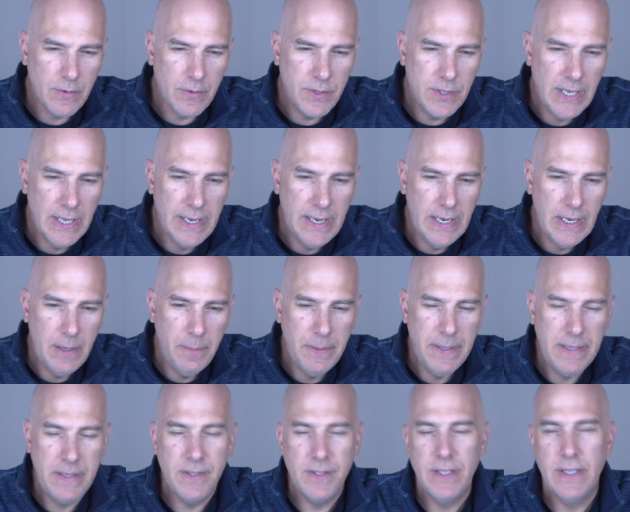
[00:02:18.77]

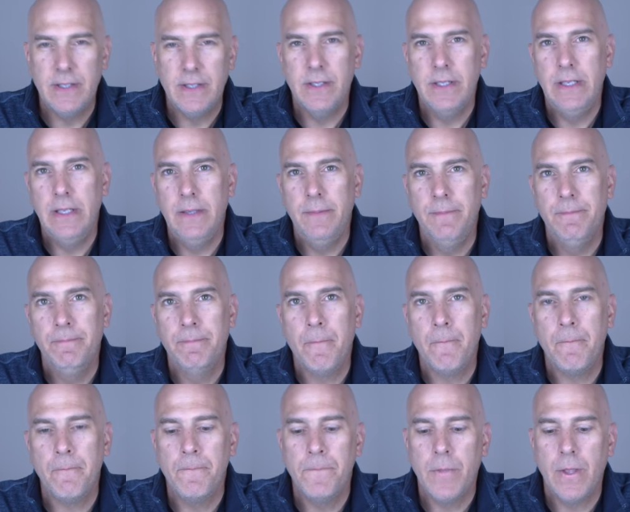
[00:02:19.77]
1080p 60.
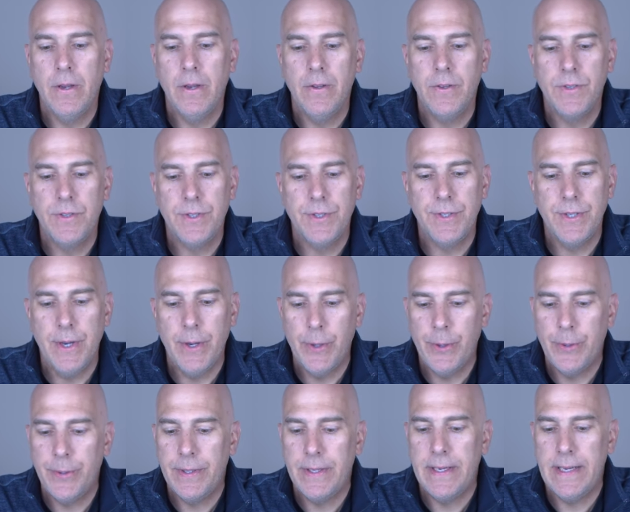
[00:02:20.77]

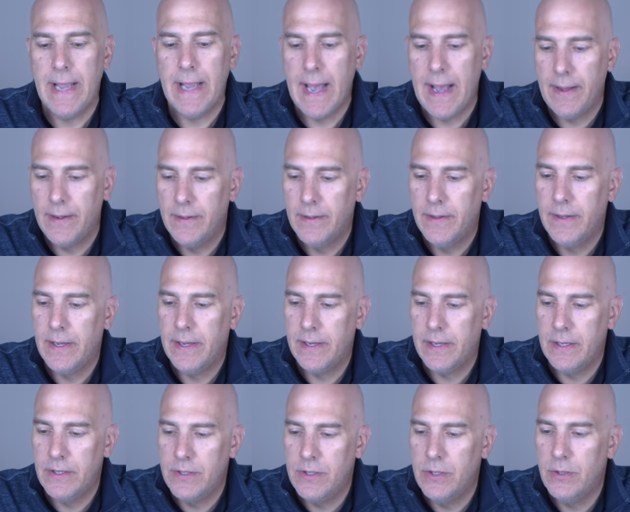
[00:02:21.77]
So yeah, it
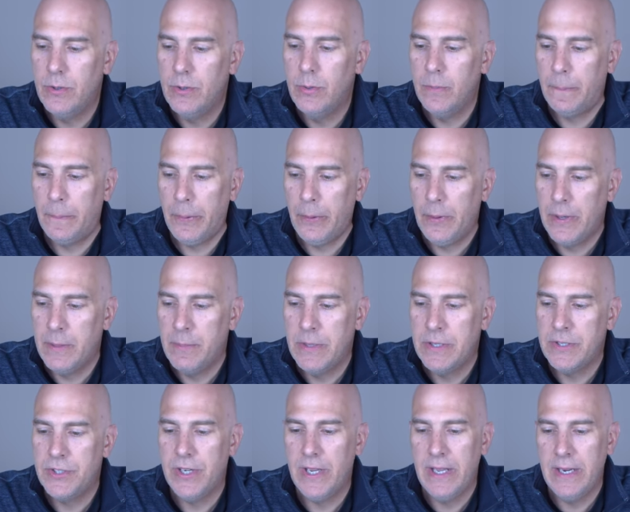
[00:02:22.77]
can do pretty
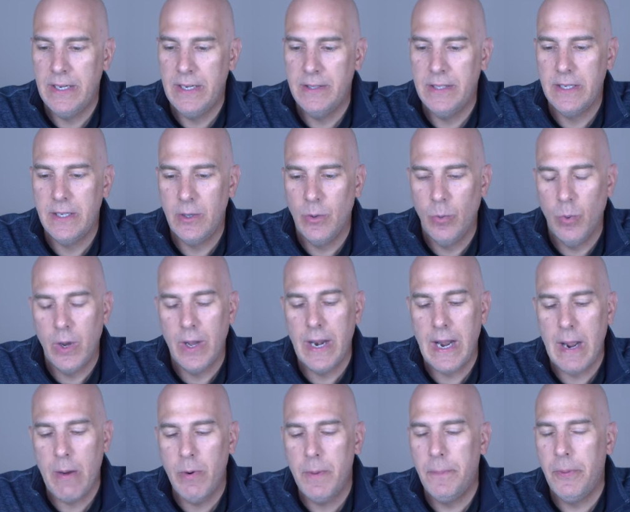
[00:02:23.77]
much anything you want.
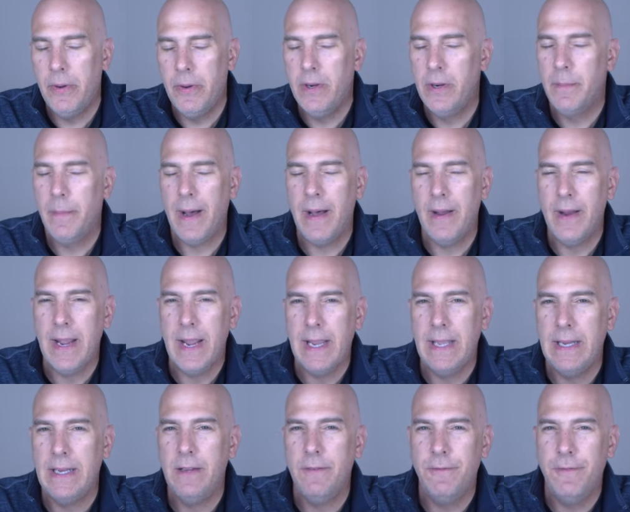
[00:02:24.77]
I would put it about
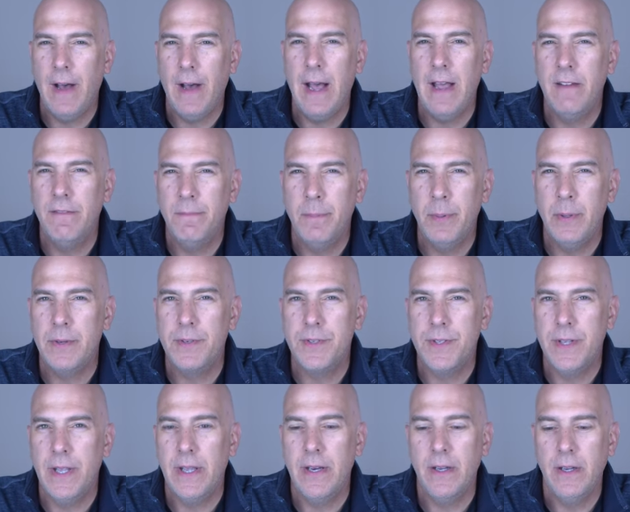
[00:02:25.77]

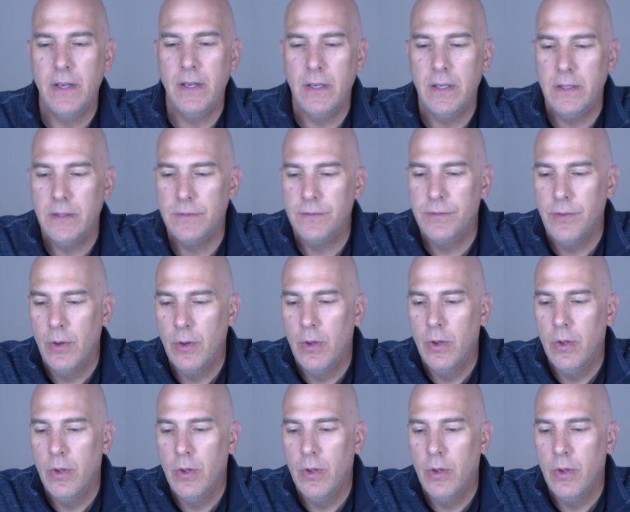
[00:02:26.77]
85% of